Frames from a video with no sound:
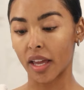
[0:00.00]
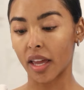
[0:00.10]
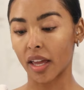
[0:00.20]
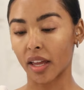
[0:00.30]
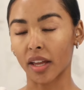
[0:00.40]

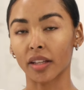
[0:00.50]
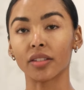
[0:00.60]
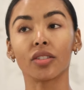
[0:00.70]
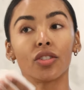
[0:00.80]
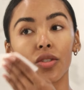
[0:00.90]
And
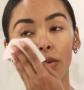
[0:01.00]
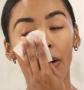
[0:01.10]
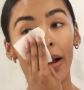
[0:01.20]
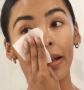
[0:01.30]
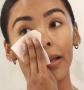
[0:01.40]
you
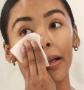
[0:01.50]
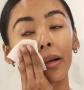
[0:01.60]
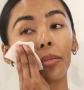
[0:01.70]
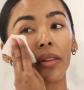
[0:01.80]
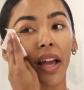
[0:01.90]
want to
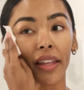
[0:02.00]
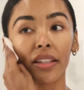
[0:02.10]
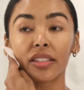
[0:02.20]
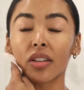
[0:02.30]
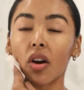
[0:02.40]
apply
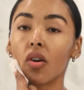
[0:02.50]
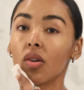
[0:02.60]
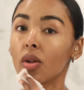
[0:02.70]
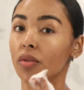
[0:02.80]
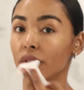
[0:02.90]
this
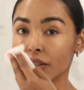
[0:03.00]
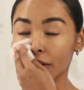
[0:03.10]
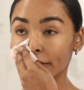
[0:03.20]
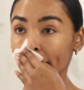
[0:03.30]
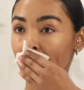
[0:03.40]
all over
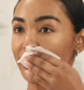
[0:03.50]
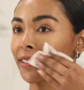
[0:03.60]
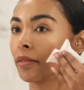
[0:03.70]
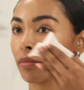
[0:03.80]
your face.